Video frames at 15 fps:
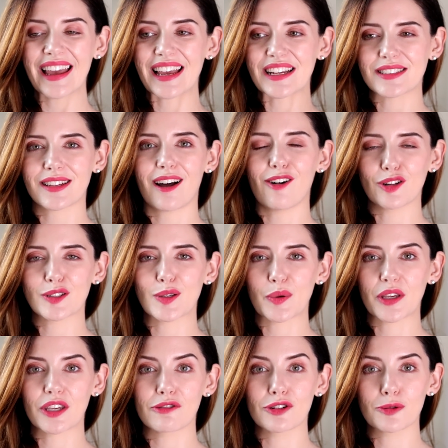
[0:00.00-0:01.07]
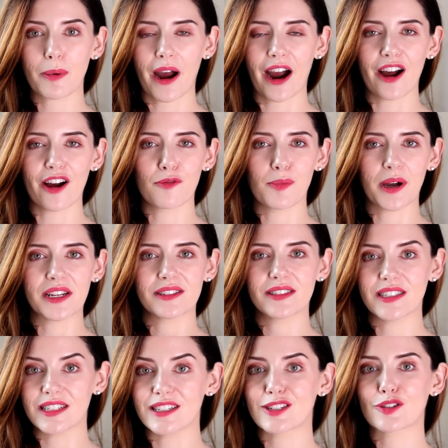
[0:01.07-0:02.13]
it's also a huge part of my
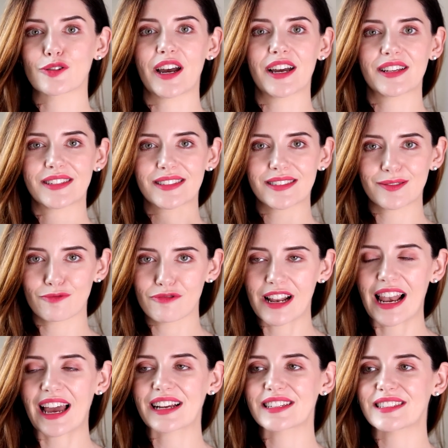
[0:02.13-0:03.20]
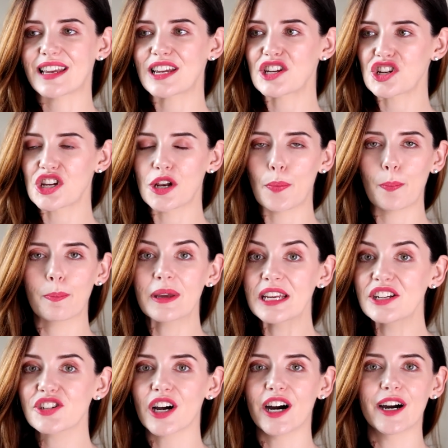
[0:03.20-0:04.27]
de-stress, relaxation,
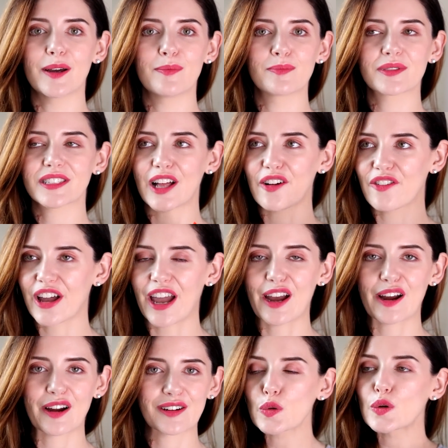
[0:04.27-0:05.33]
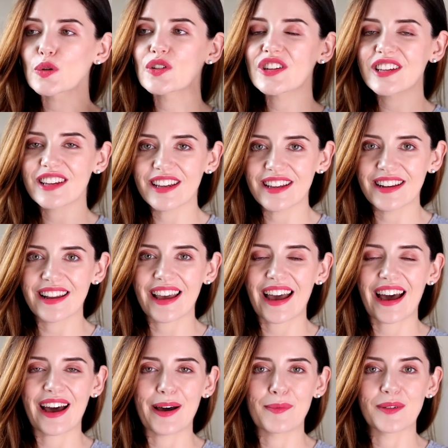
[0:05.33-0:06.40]
me time, self-care routine.
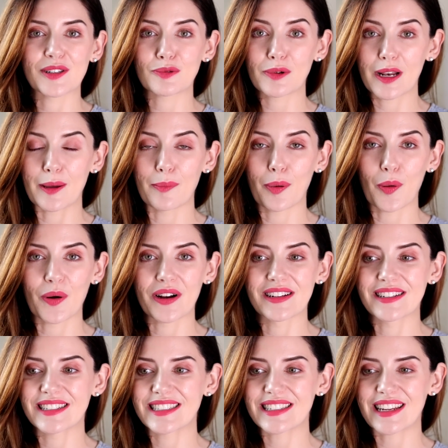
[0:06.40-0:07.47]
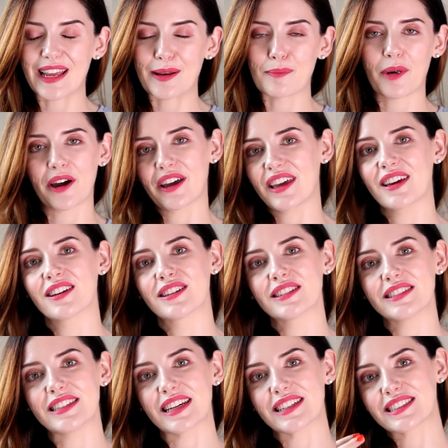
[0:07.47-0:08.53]
It's really important in my
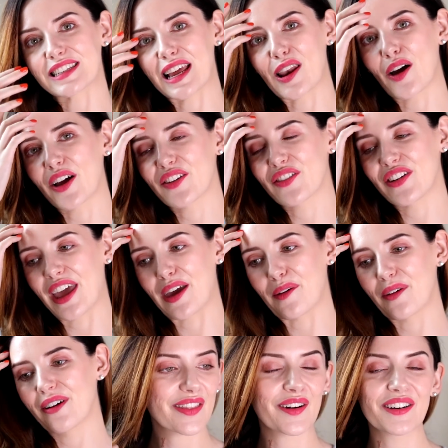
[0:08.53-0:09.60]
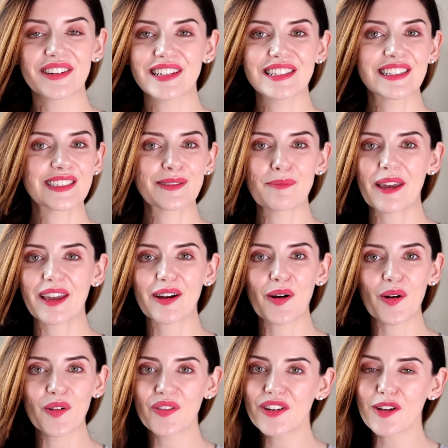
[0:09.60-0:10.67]
day-to-day life now. Yeah, I thought I needed to make a
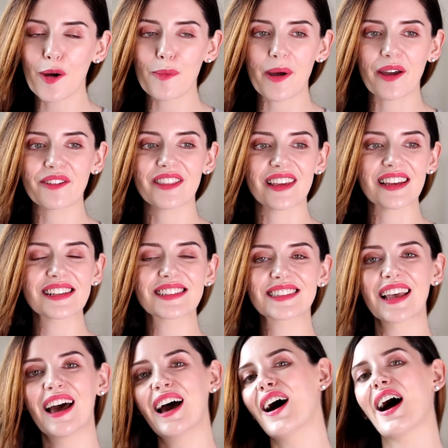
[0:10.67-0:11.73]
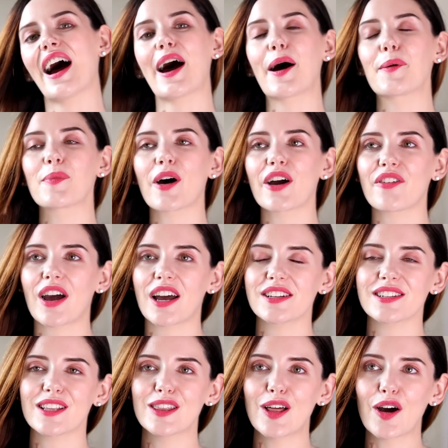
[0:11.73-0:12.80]
whole video about this. I've
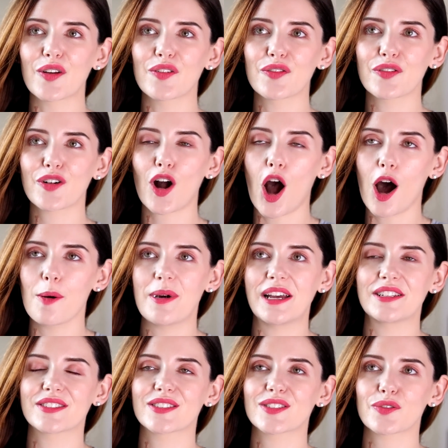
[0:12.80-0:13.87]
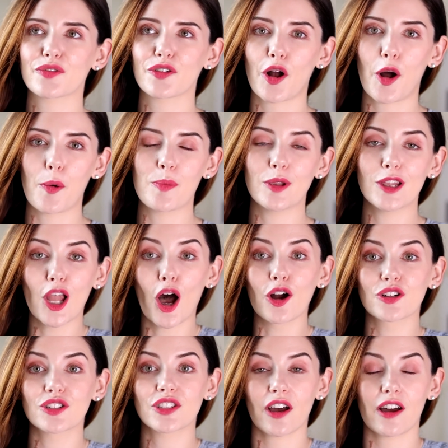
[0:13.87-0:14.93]
had a lot of comments from
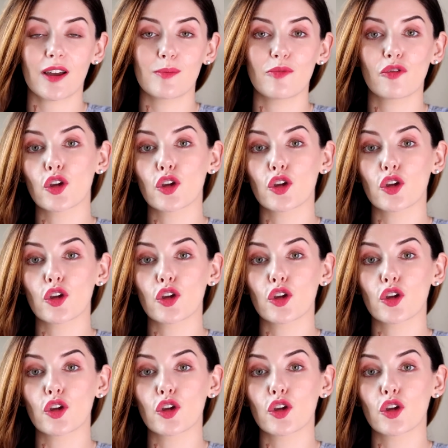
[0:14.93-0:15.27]
long-time